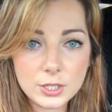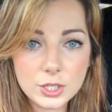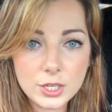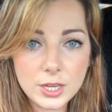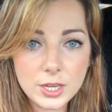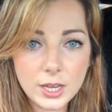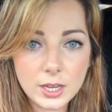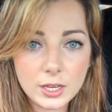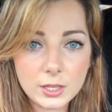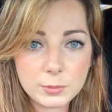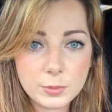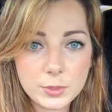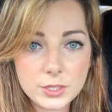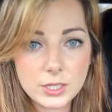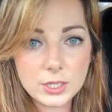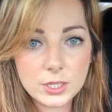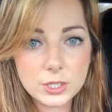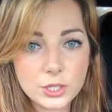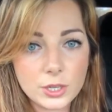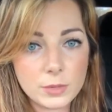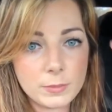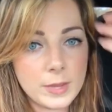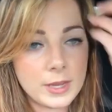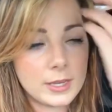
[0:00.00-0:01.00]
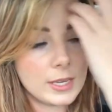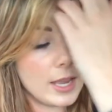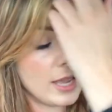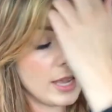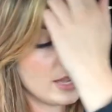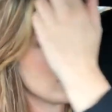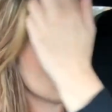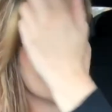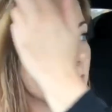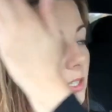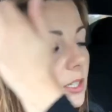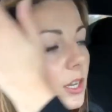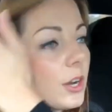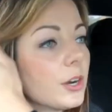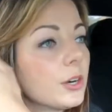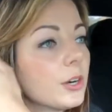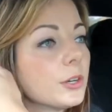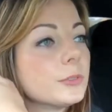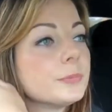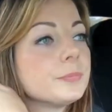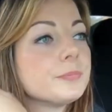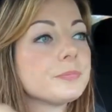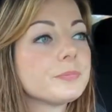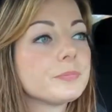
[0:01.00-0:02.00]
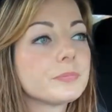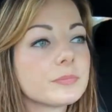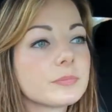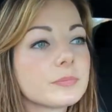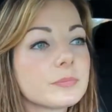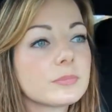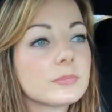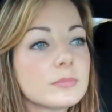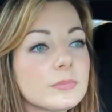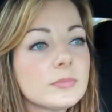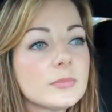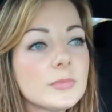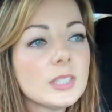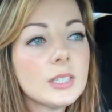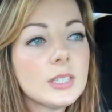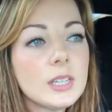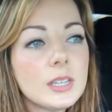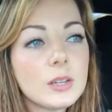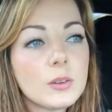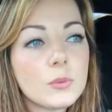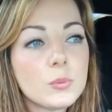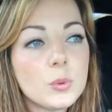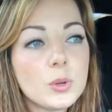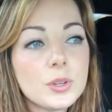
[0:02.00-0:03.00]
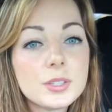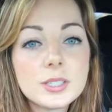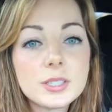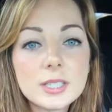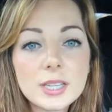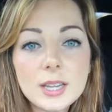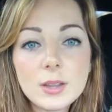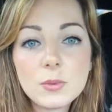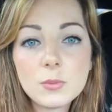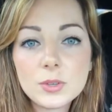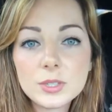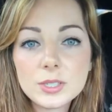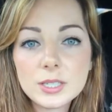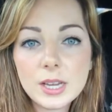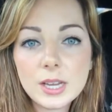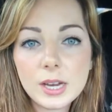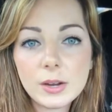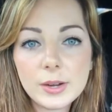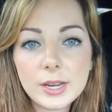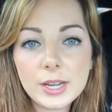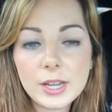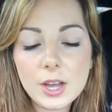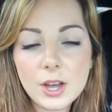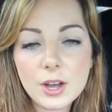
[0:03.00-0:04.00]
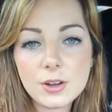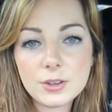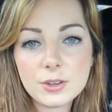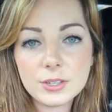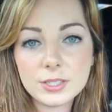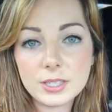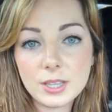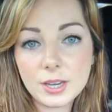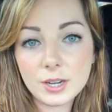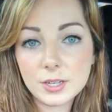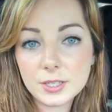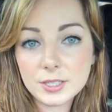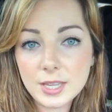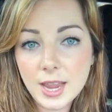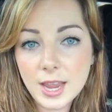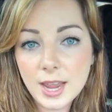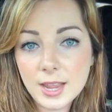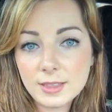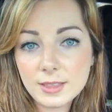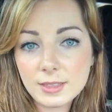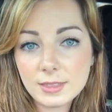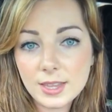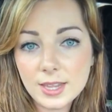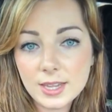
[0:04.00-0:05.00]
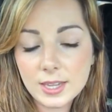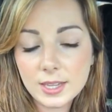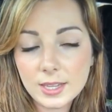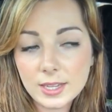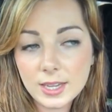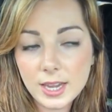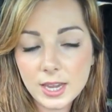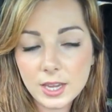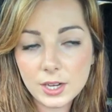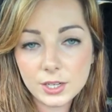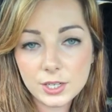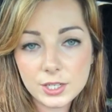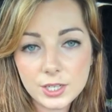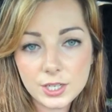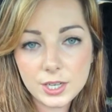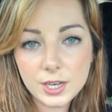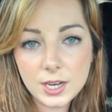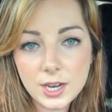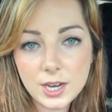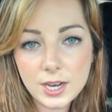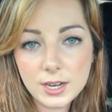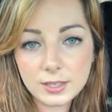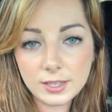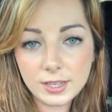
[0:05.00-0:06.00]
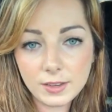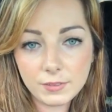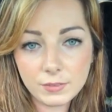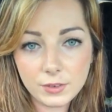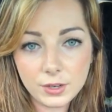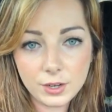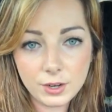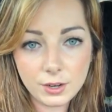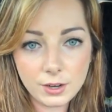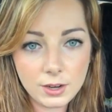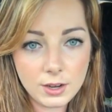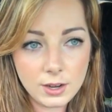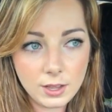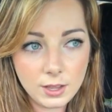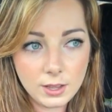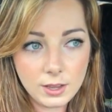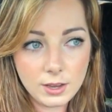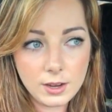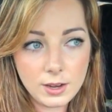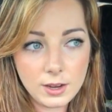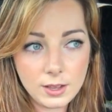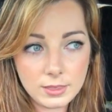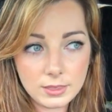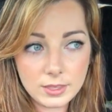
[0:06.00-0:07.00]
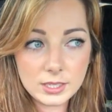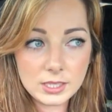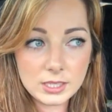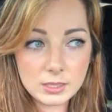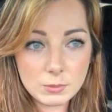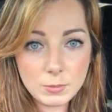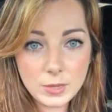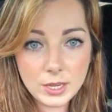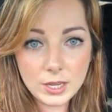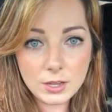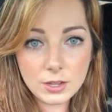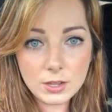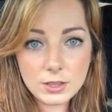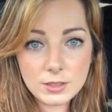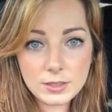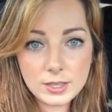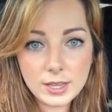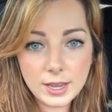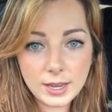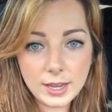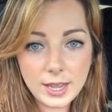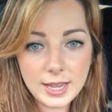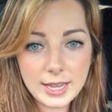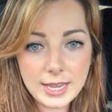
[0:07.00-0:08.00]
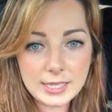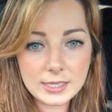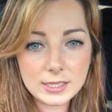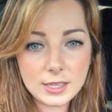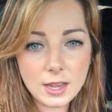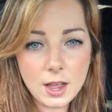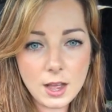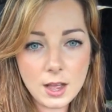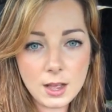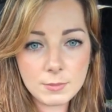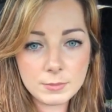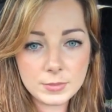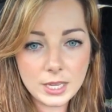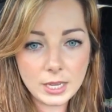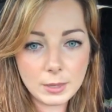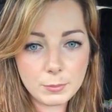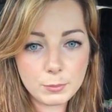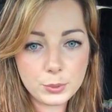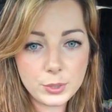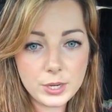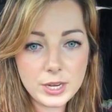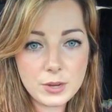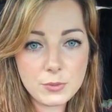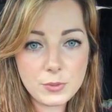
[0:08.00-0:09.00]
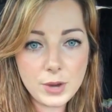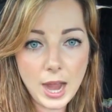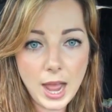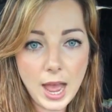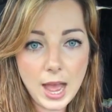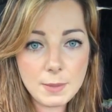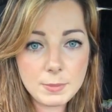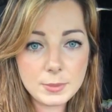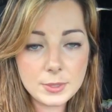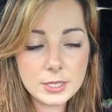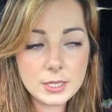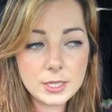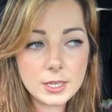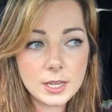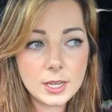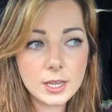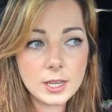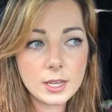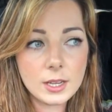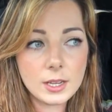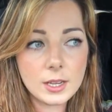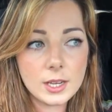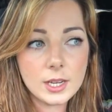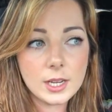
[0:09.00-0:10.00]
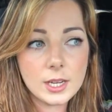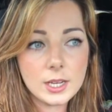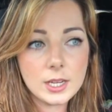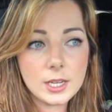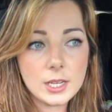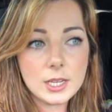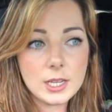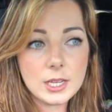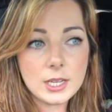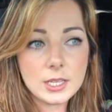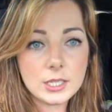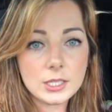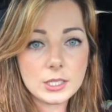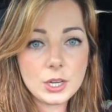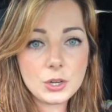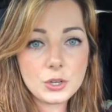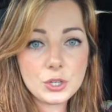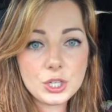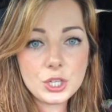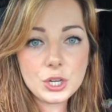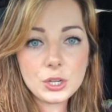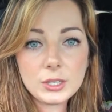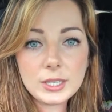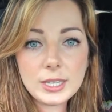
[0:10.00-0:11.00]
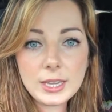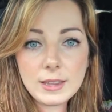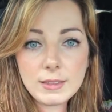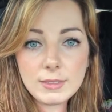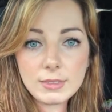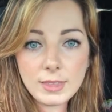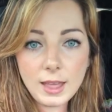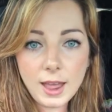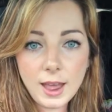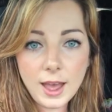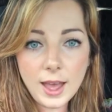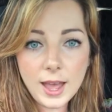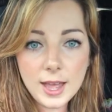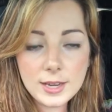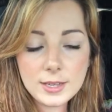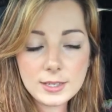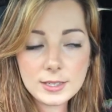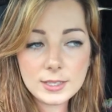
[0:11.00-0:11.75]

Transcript: had her procedure Monday. So we'll see how it goes. They're saying that they can cater to her and give her this meal that I guess comes like pre-wrapped. So she'll eat that.